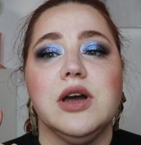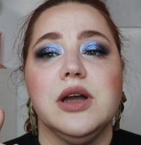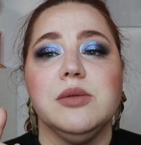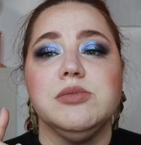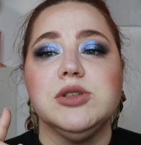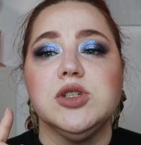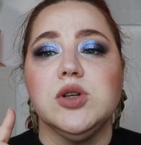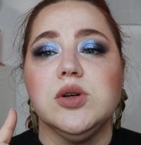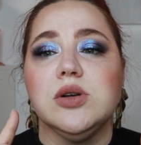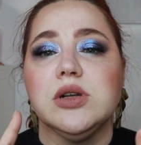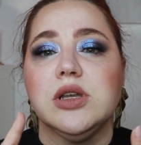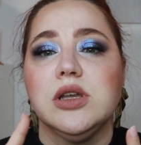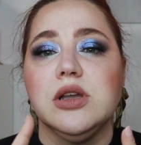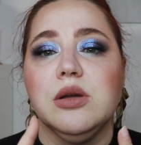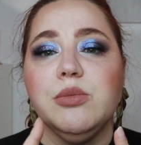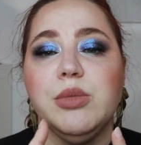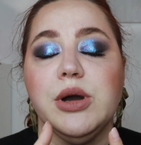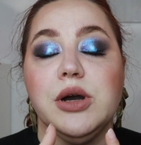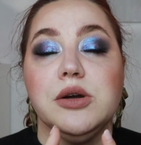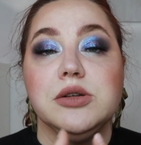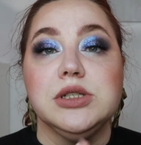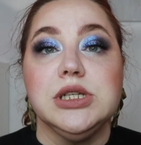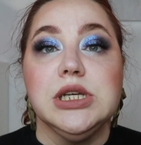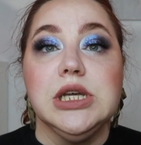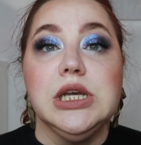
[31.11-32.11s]
I'm talking
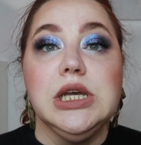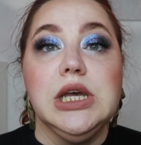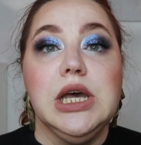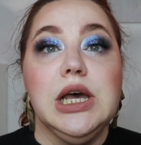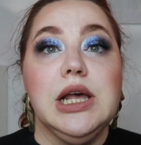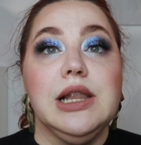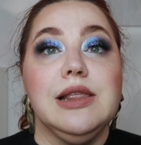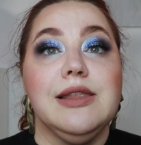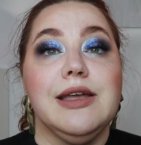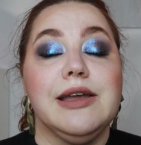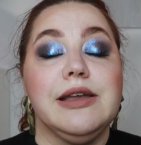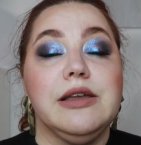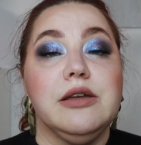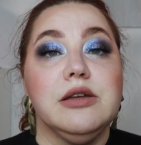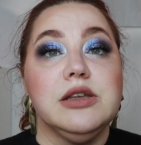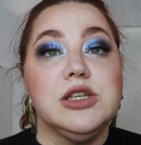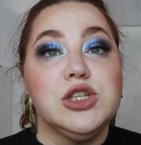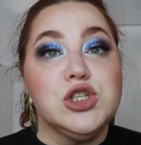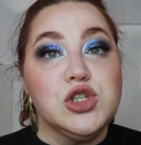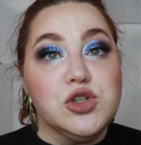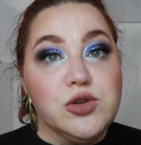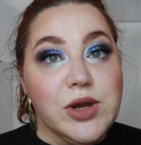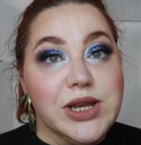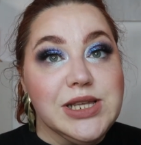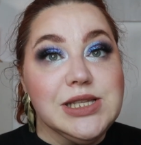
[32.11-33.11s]
about like
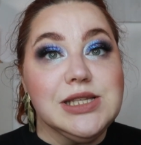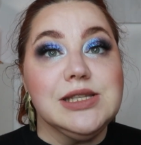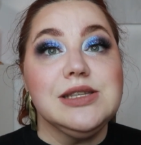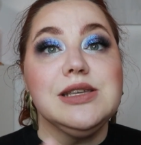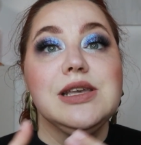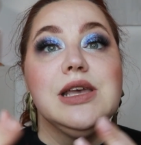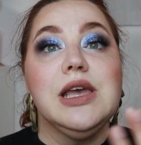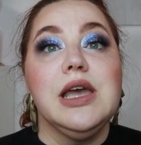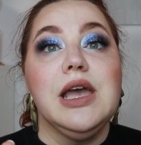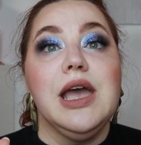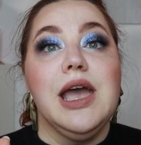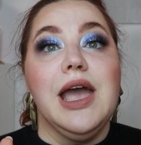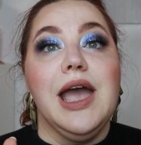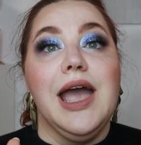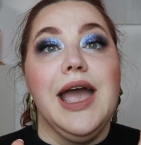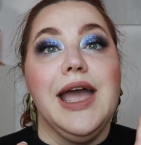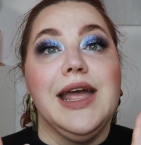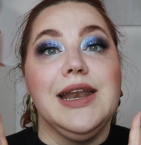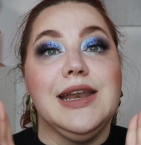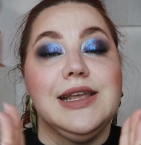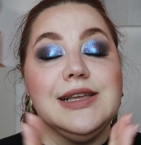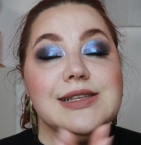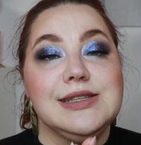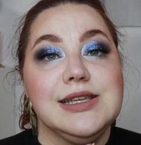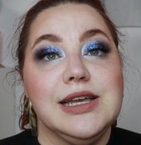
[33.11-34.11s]
stress
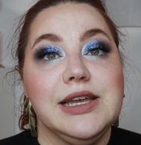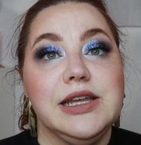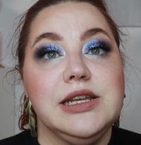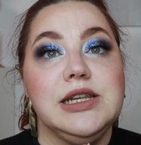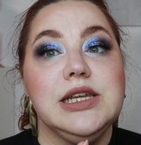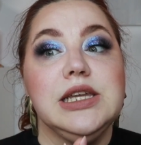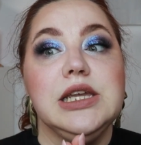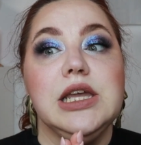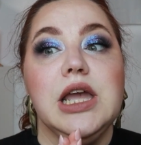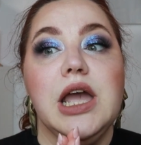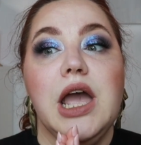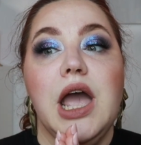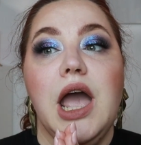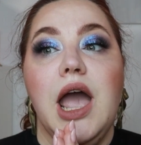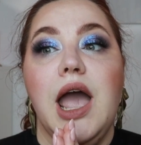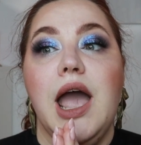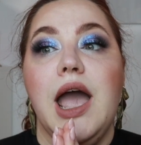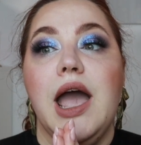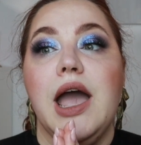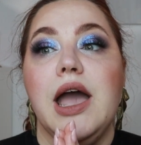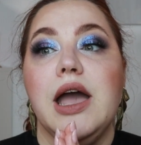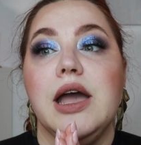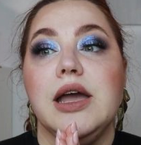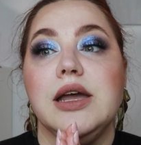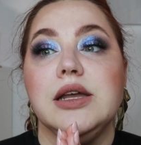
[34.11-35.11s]
and anxiety
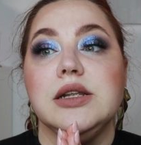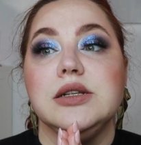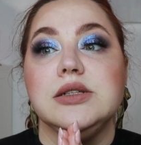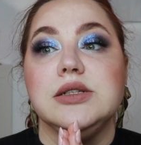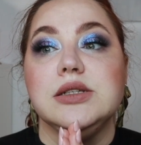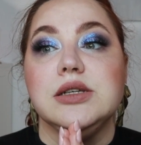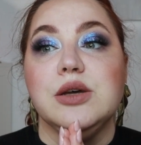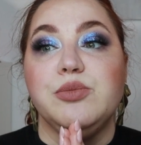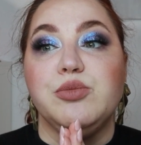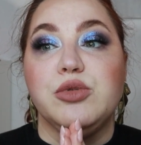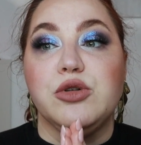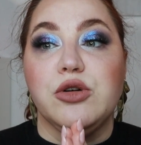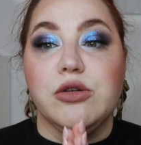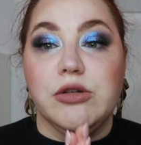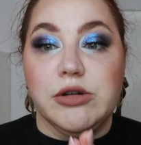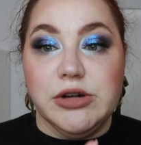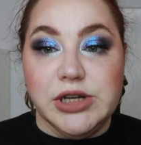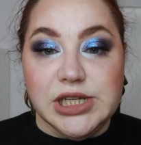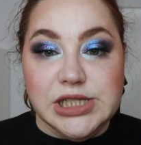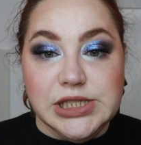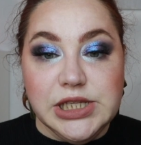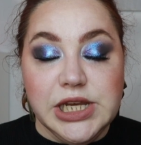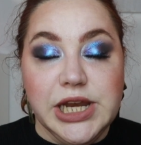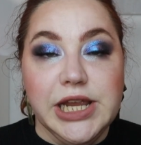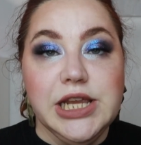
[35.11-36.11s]
and
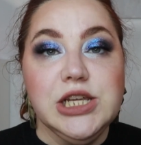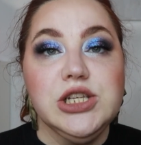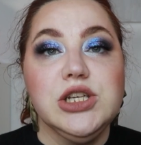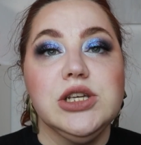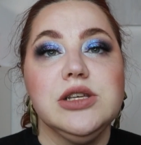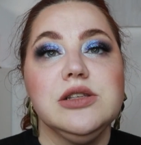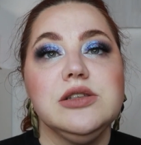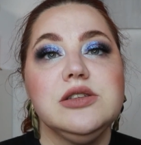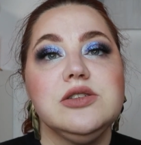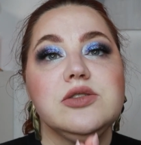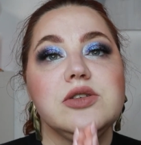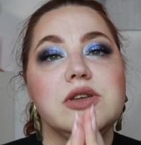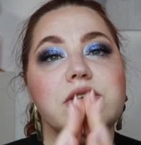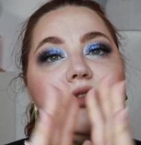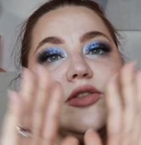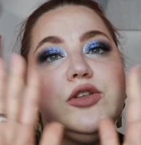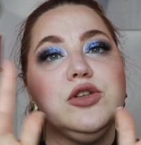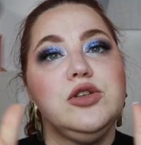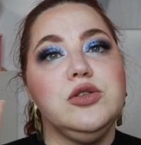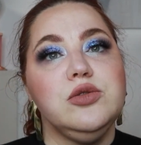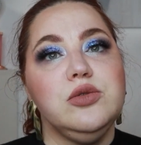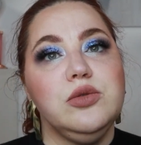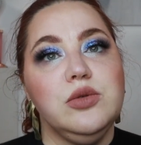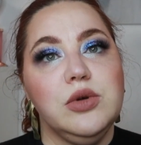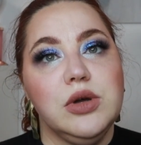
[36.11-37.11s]
procrastination. So
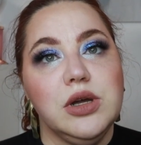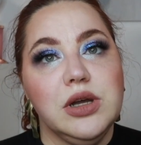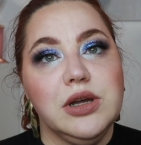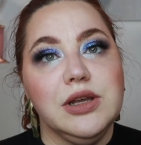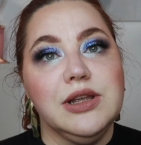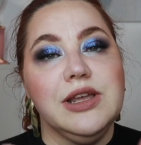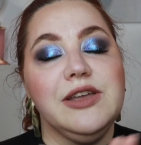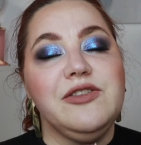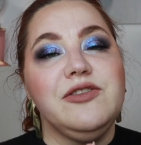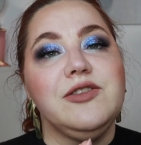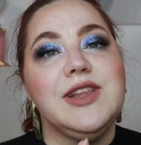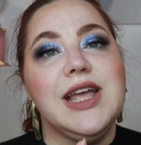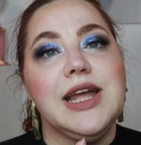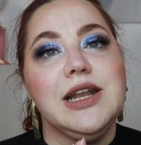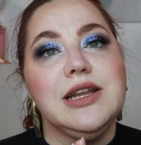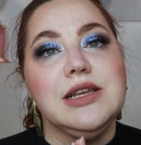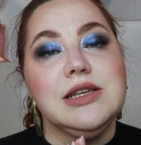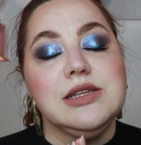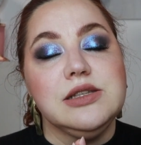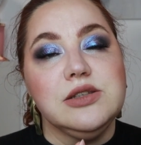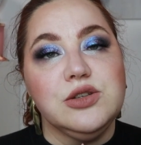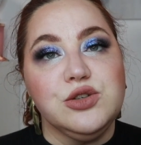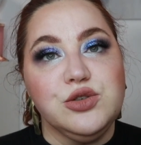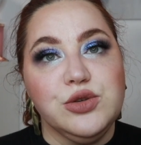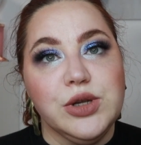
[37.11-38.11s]
if that
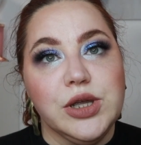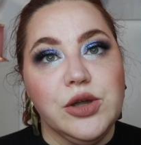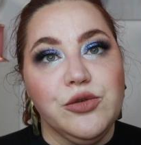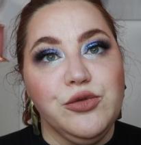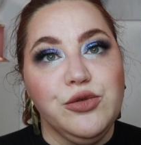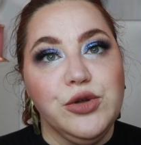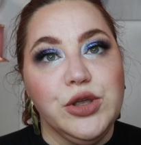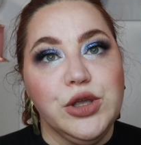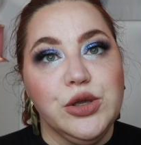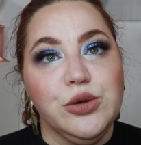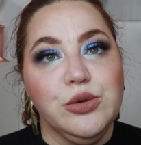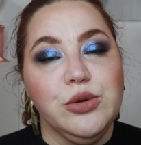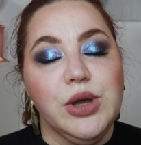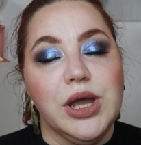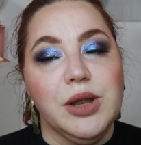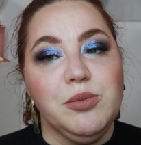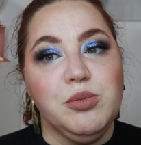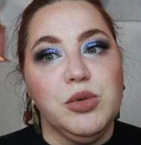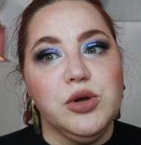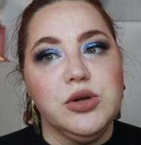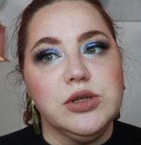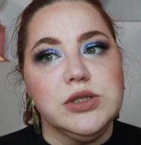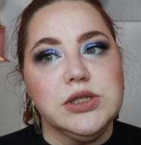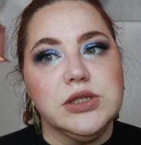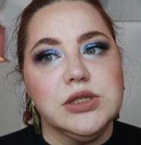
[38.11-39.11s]
is a trigger for you, and
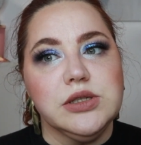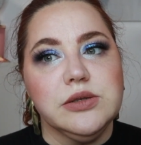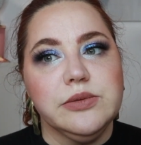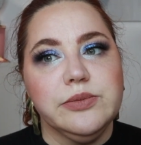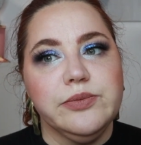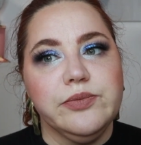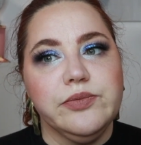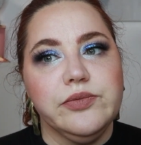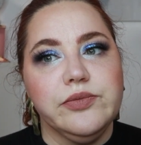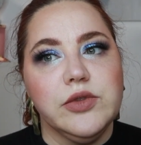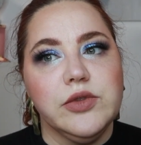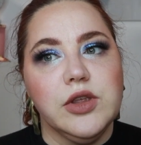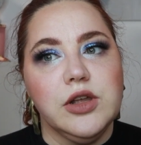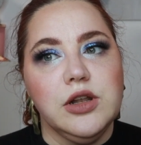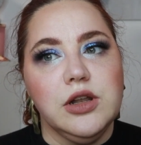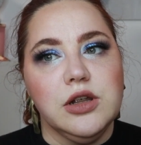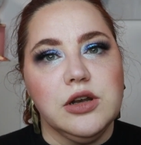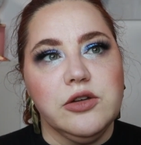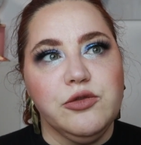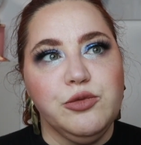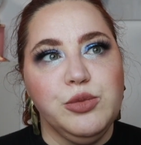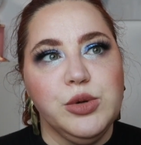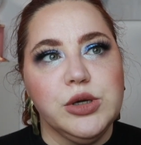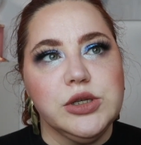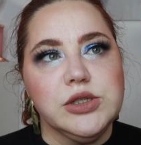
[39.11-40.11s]
books, a lot
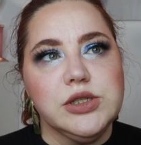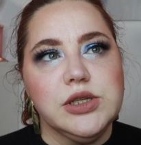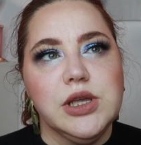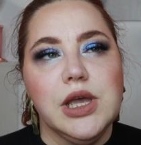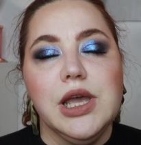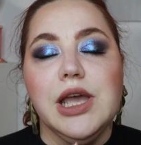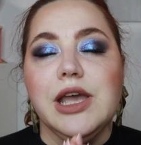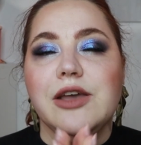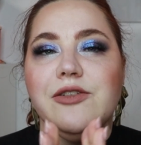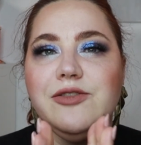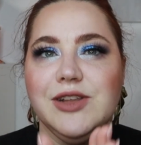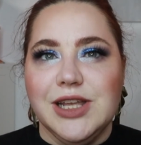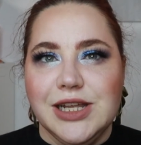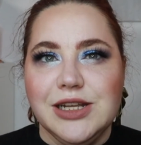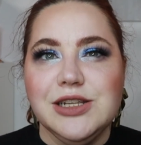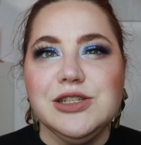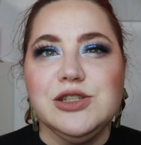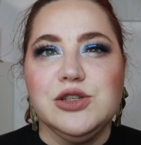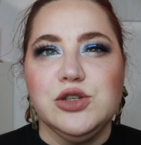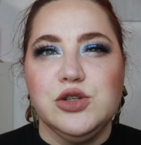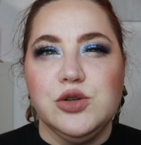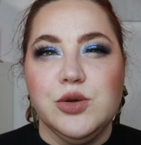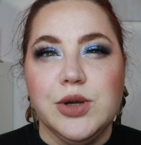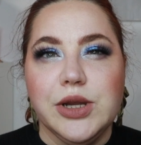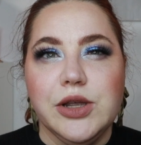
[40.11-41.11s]
of books, if that
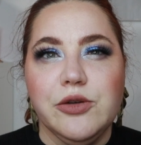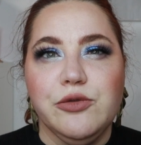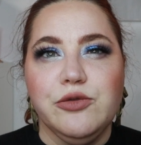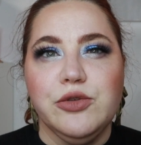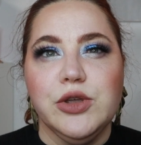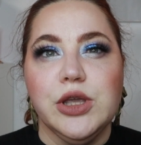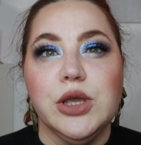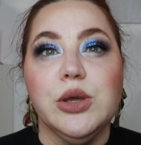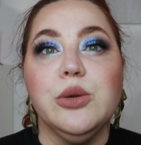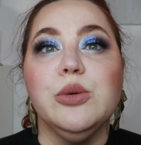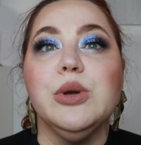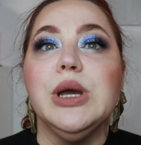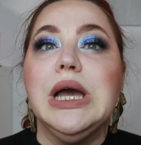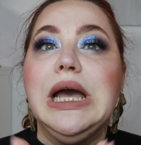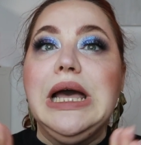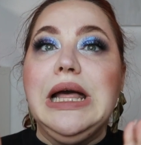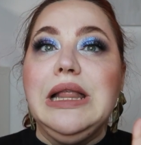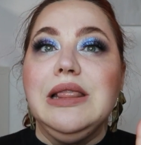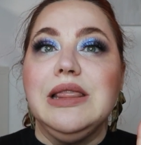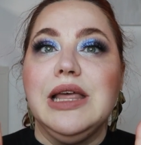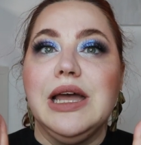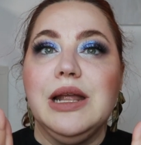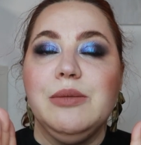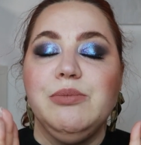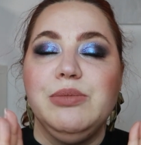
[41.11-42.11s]
is a trigger for you,
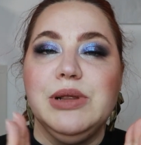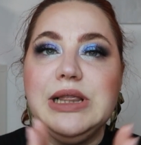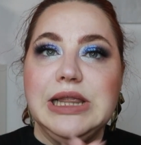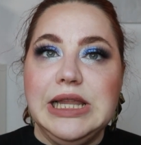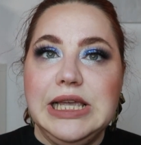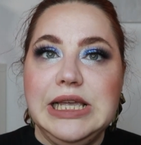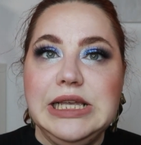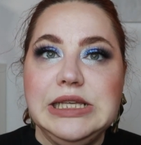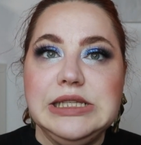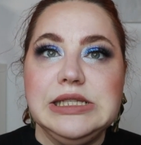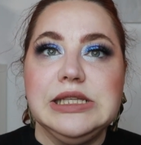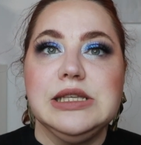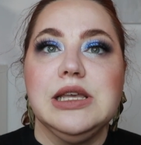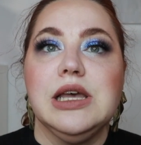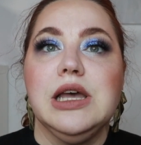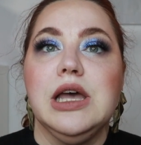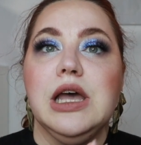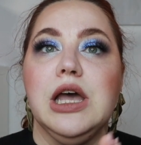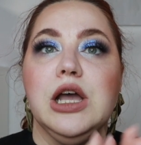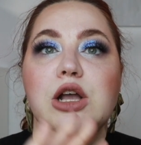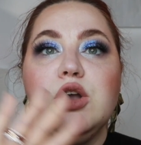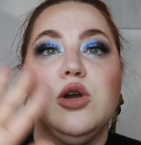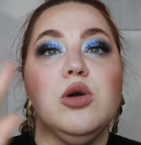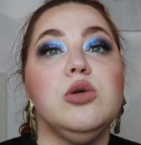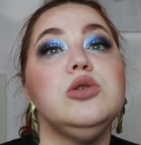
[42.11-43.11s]
then please
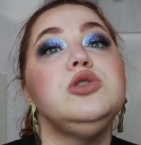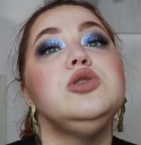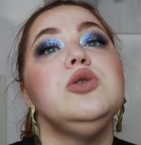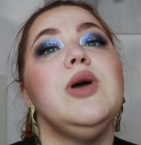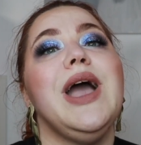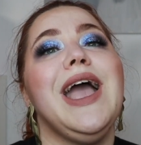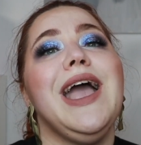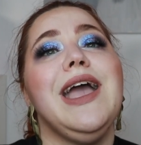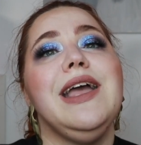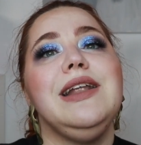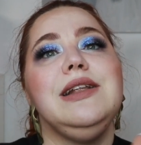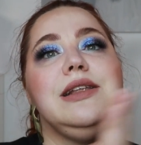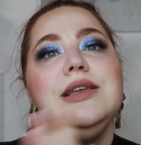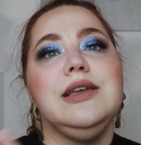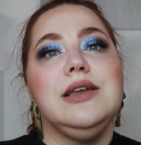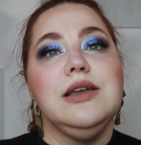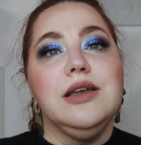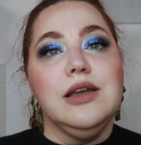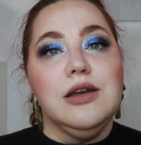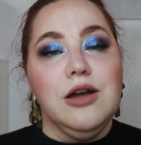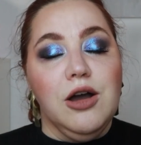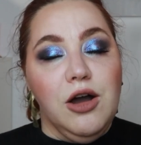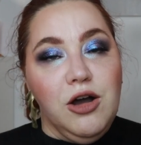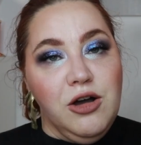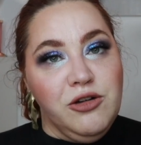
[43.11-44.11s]
go to
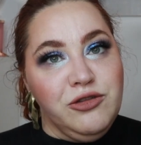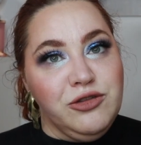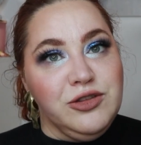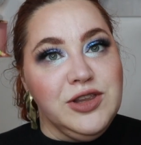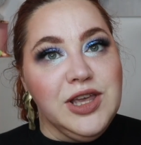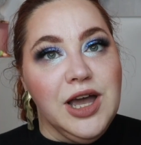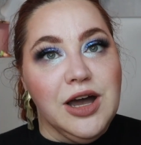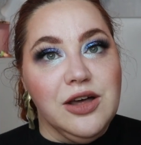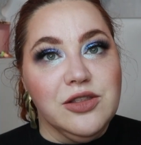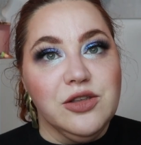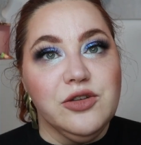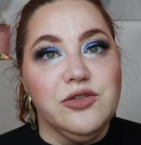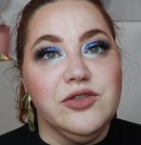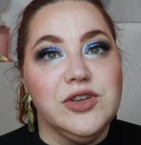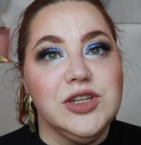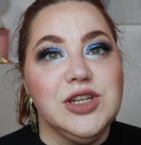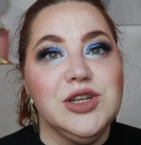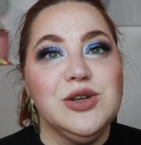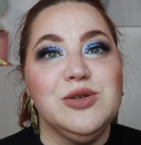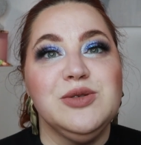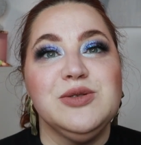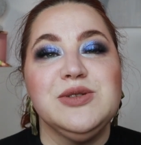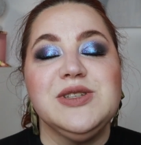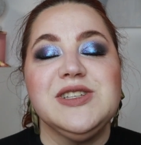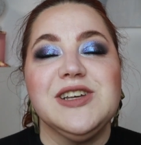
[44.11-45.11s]
any of the other
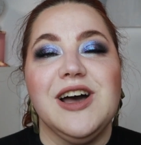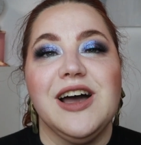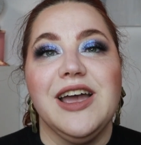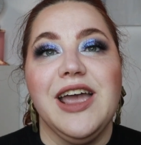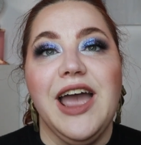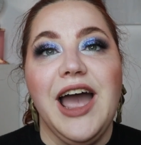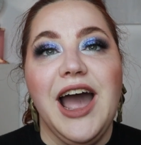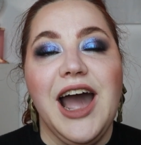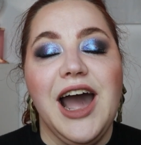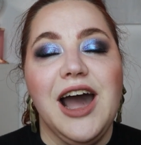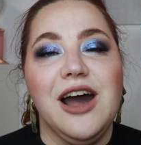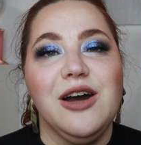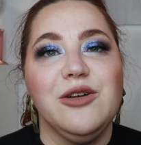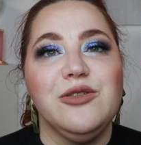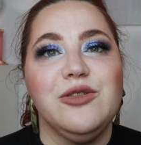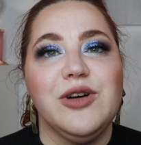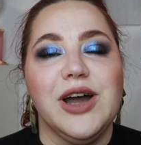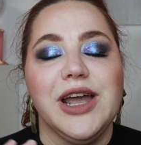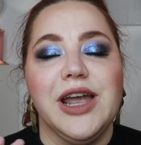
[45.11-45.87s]
videos I have.